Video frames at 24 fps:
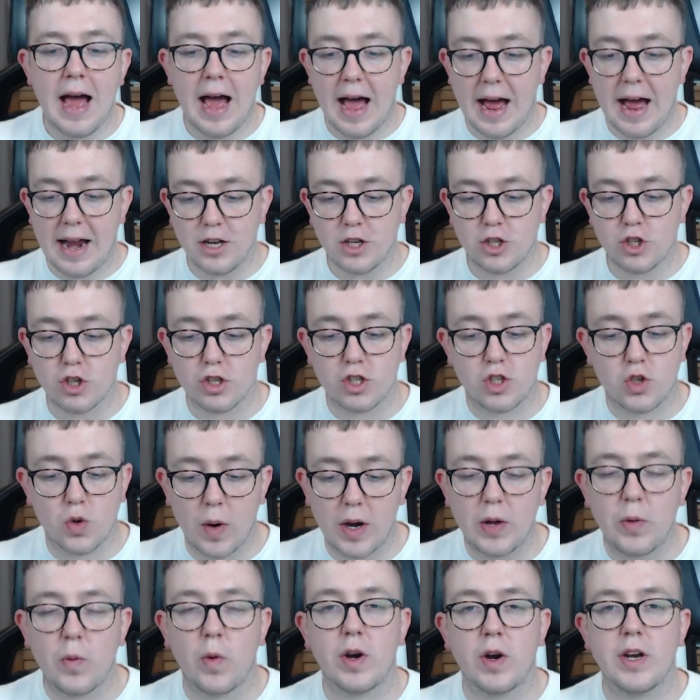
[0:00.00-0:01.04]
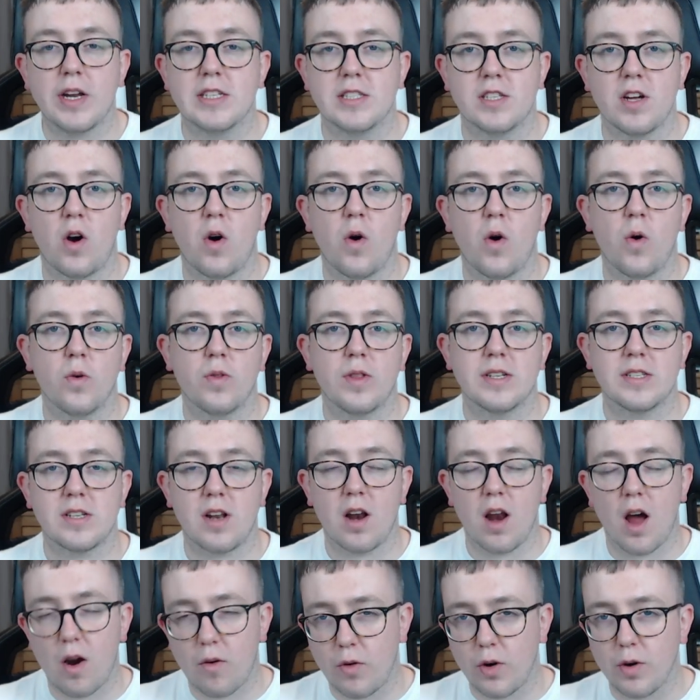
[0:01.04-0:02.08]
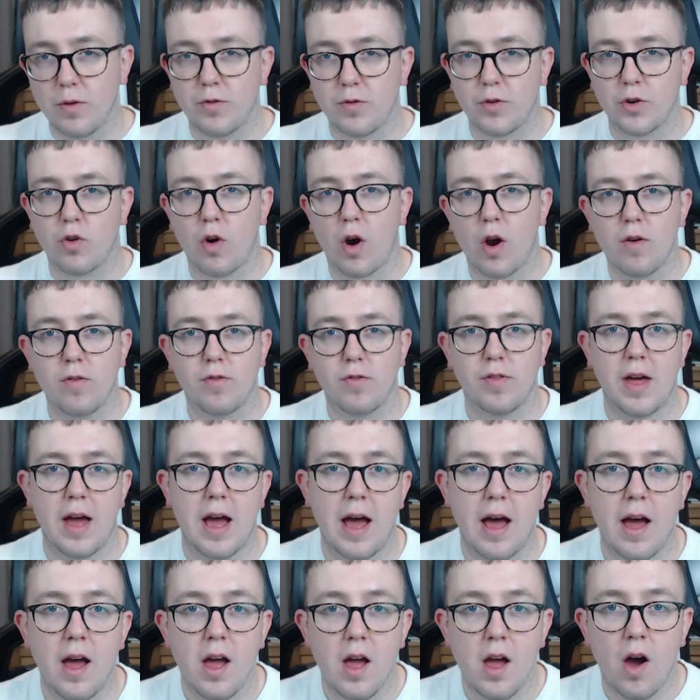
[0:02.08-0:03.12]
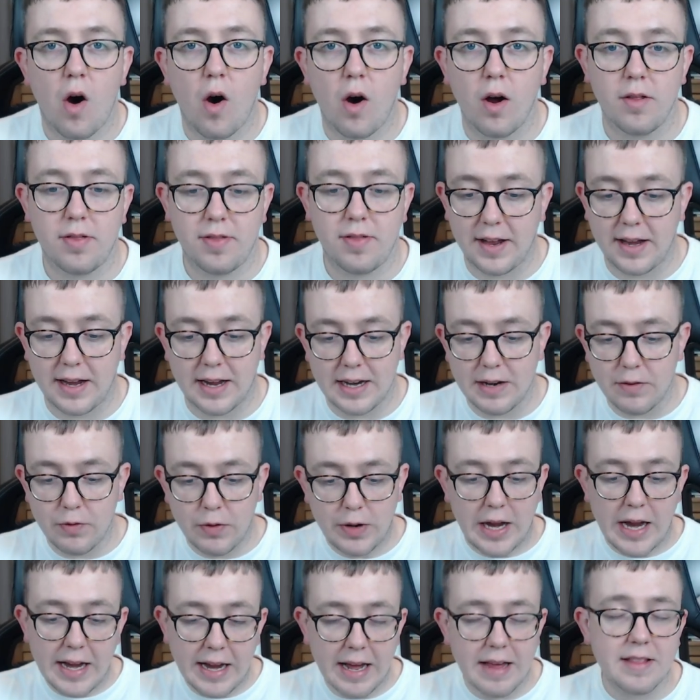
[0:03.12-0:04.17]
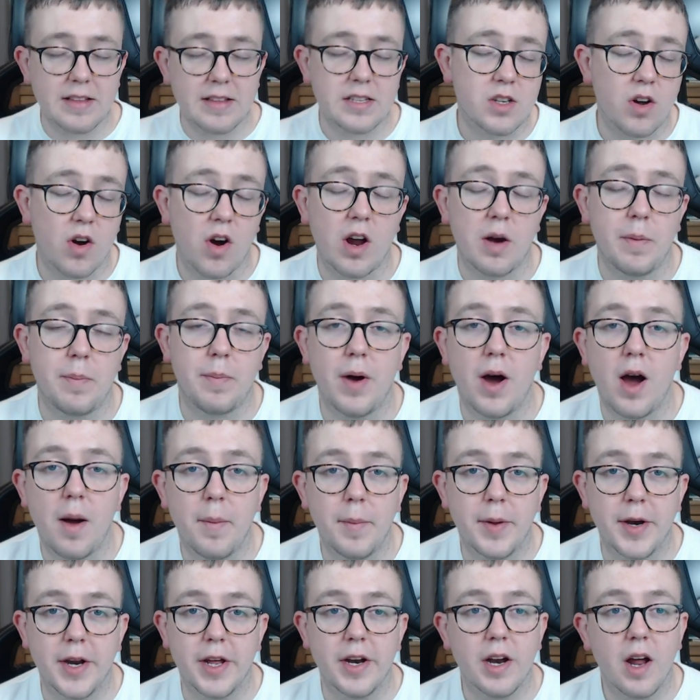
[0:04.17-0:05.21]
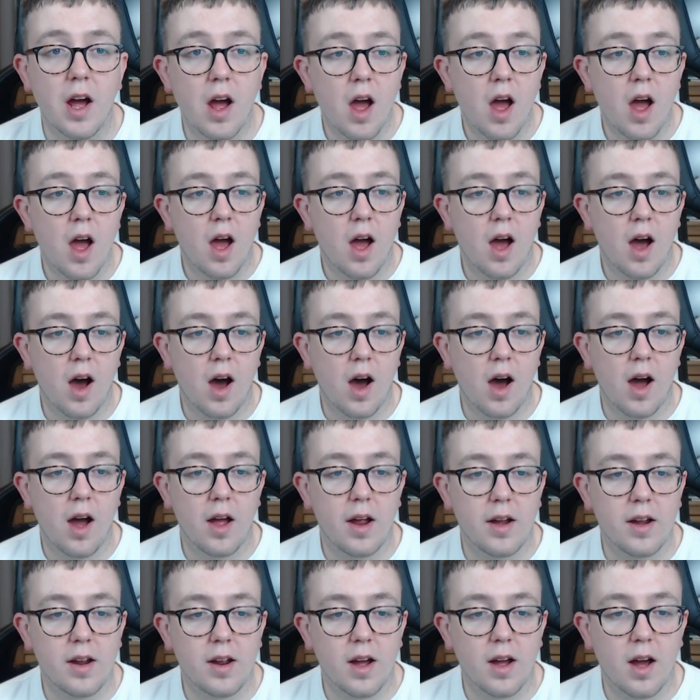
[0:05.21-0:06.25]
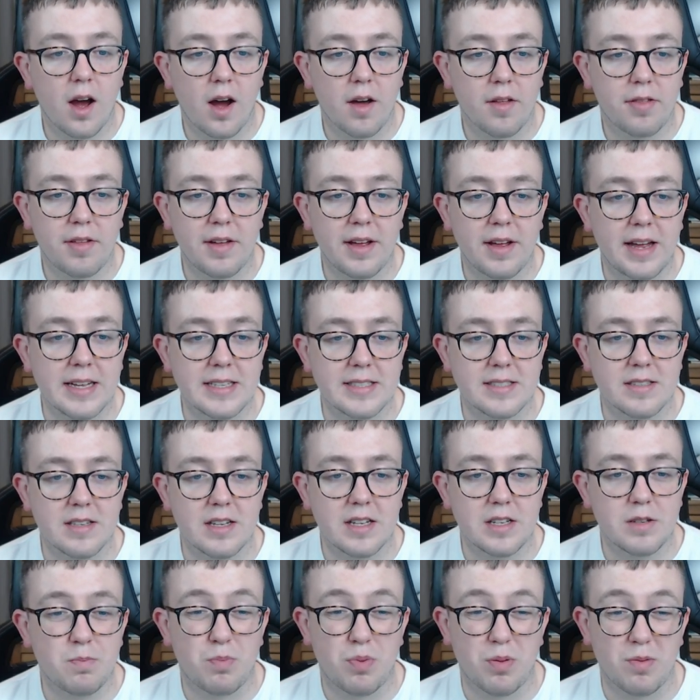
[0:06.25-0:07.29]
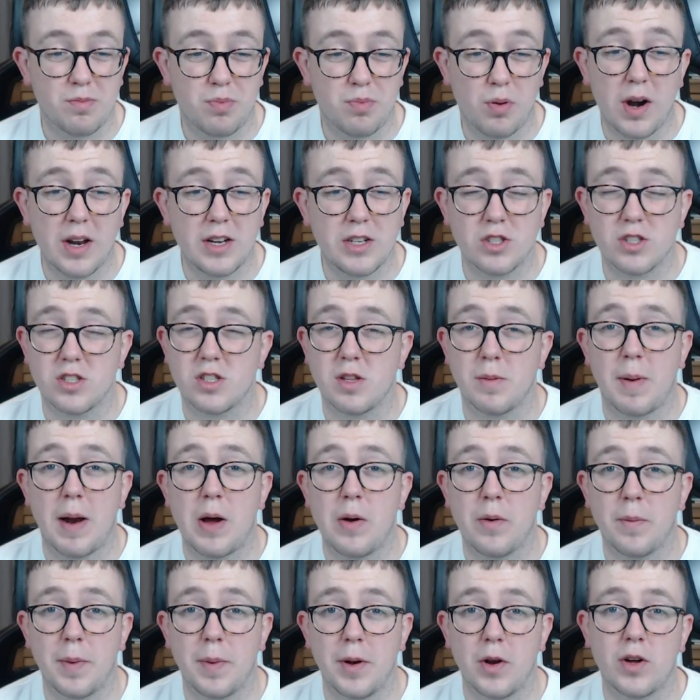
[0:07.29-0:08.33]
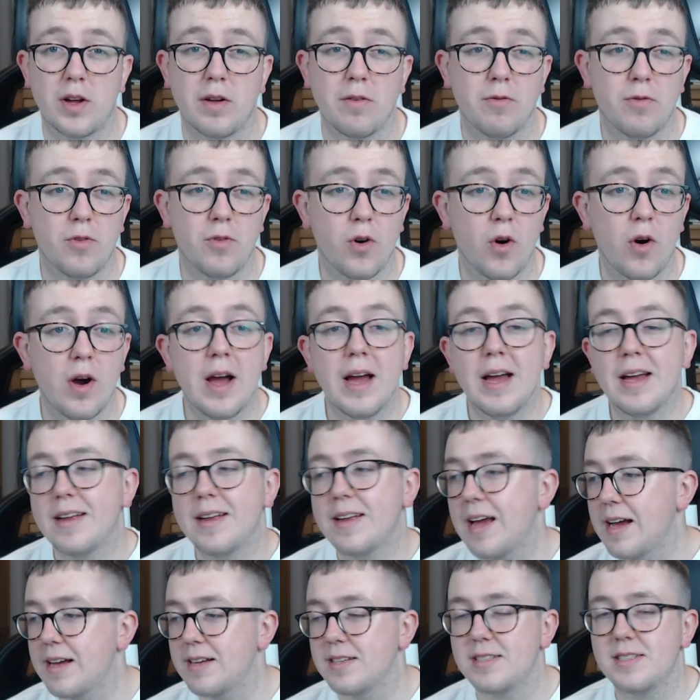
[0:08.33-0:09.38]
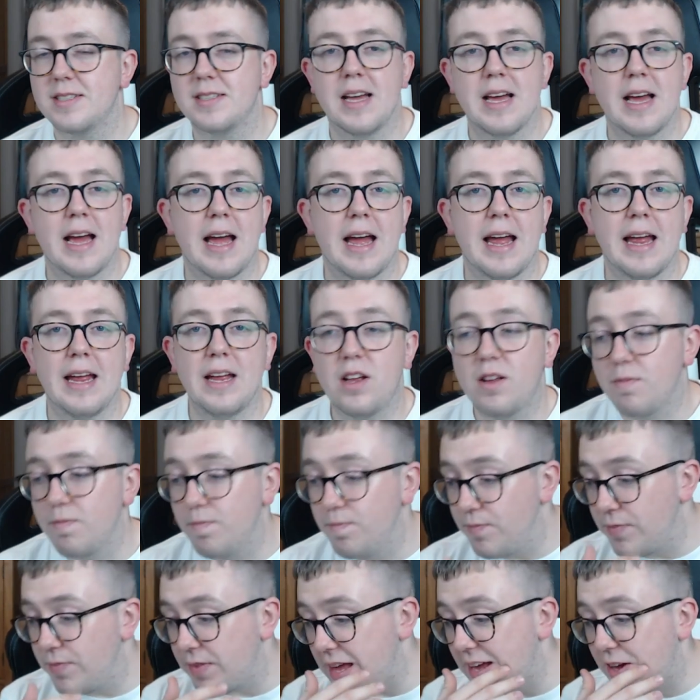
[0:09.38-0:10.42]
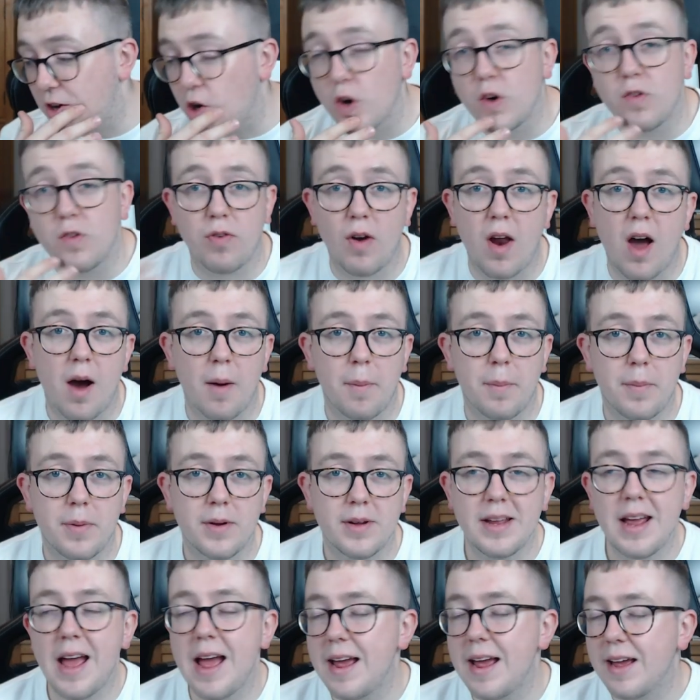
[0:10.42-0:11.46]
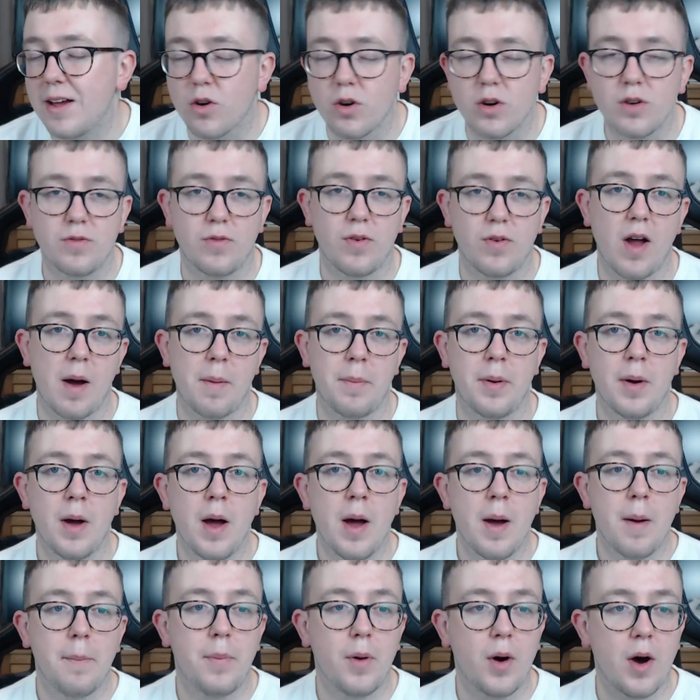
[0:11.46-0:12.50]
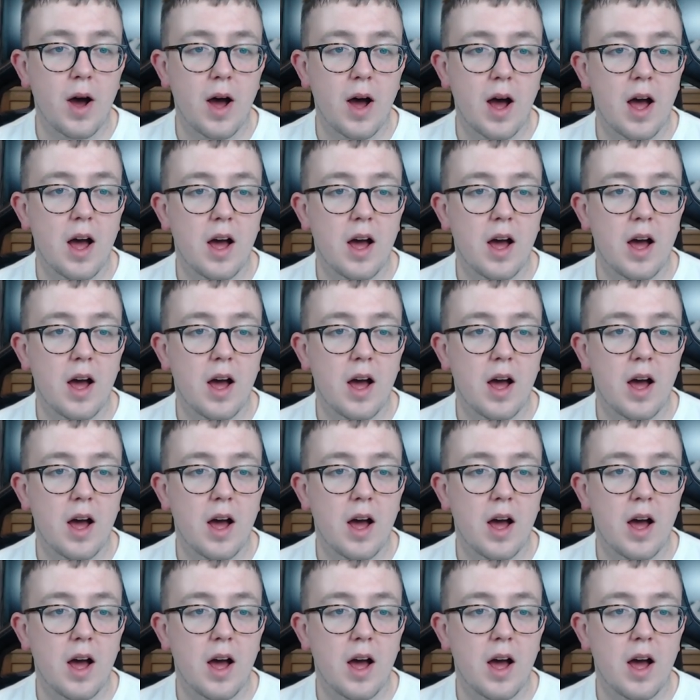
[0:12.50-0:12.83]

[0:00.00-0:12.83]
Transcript: and at just 21 years old, there's a lot of room for growth there, I think. And if we can get this guy on a permanent, I I think he's, he's probably just the player we've been looking for. Yes, he he could flop. Yeah, he could flop, but